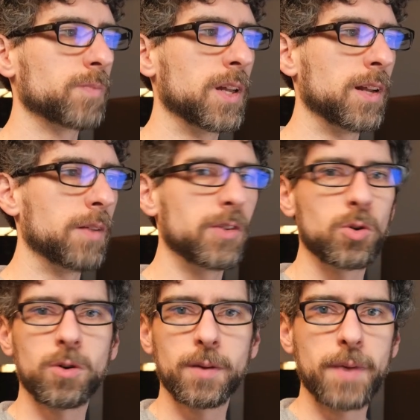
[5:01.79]
an
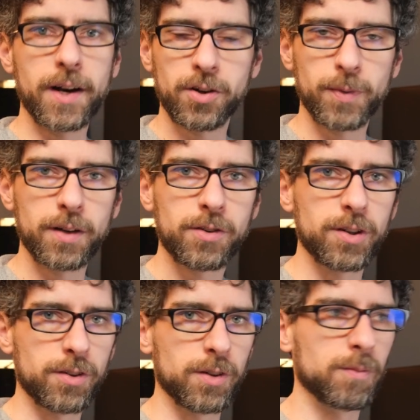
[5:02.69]
inventory management
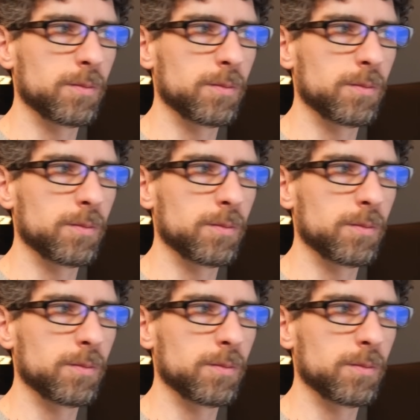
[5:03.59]
system